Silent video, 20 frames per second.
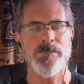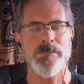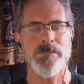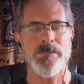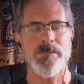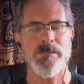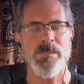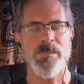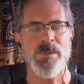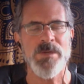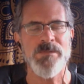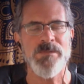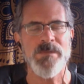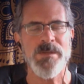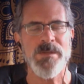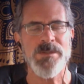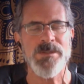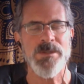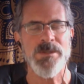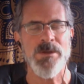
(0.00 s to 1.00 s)
But if
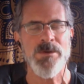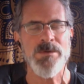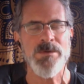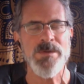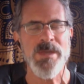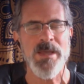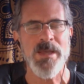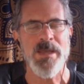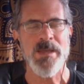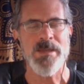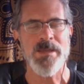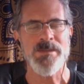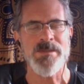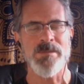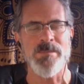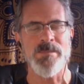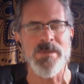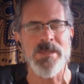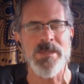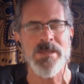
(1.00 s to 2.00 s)
it's okay to
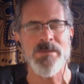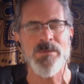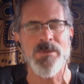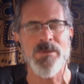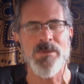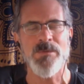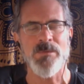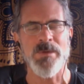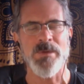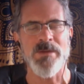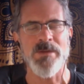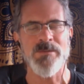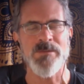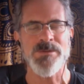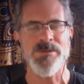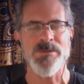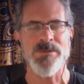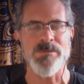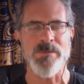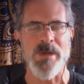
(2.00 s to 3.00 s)
be with
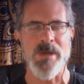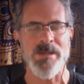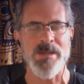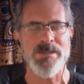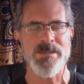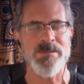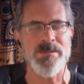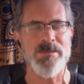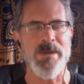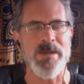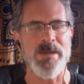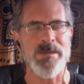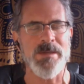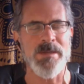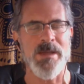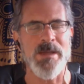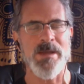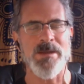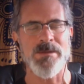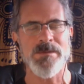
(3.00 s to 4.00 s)
whatever's arising right now,